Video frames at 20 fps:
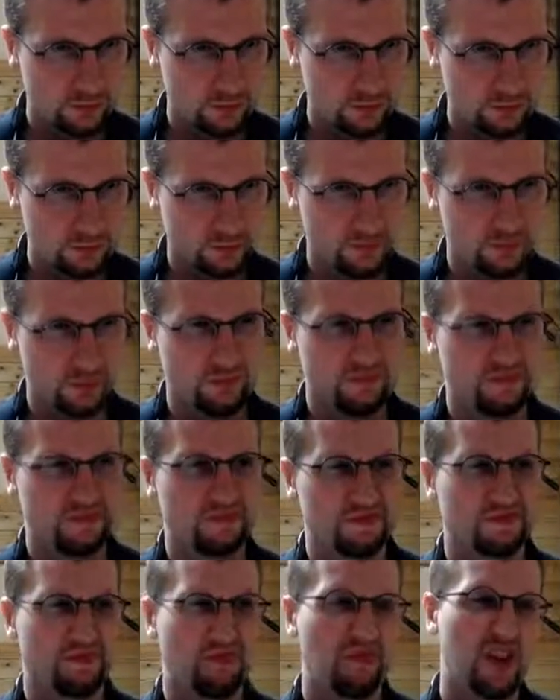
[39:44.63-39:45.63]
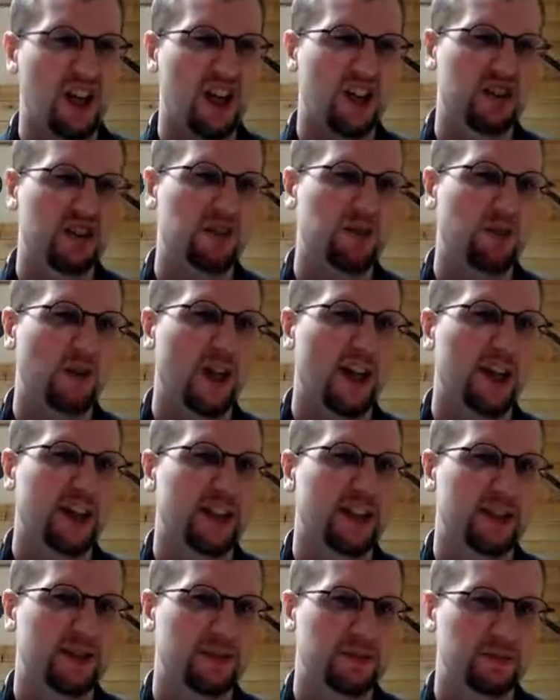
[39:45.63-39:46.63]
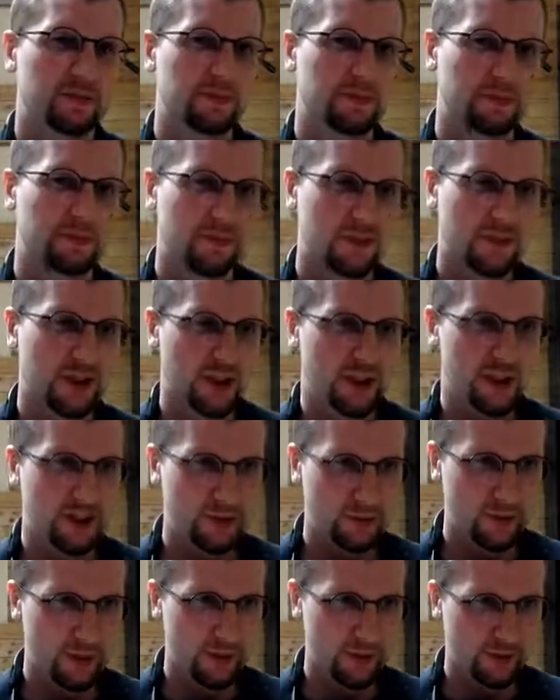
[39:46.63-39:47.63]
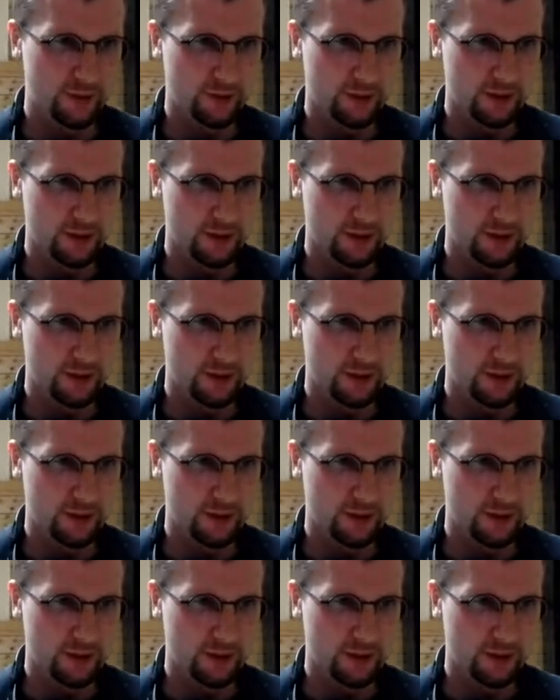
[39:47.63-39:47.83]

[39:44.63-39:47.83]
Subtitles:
I don't know why. It's really annoying.